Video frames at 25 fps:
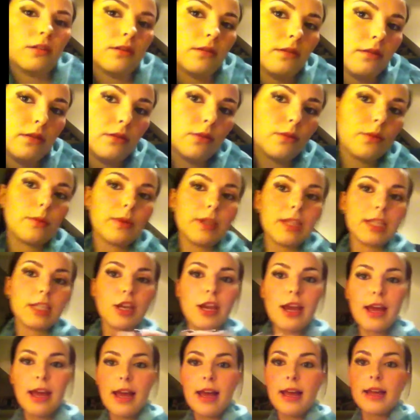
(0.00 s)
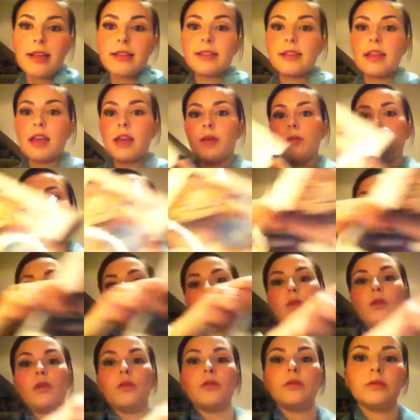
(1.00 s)
which has a more
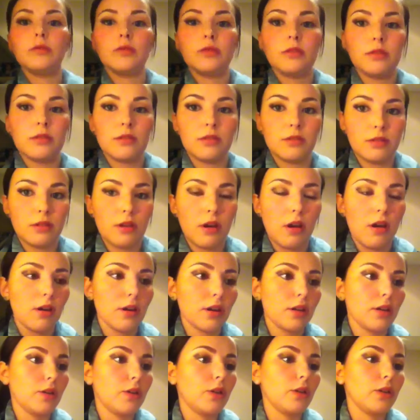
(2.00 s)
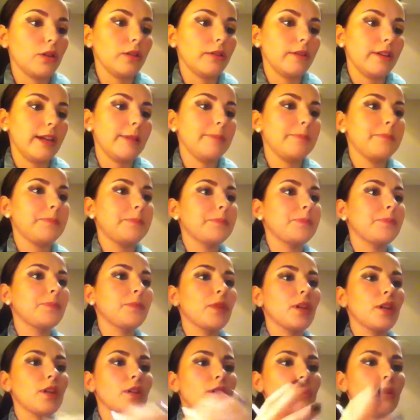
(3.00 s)
dark colour in.
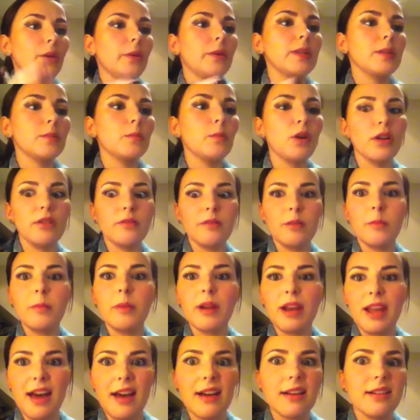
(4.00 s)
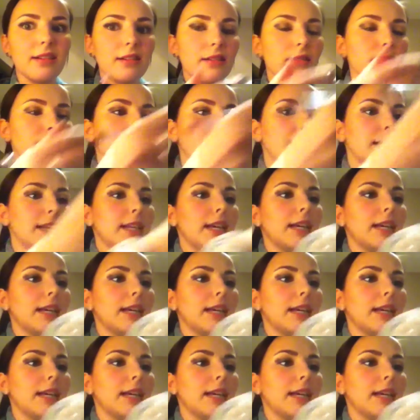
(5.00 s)
So it's more of a black, really.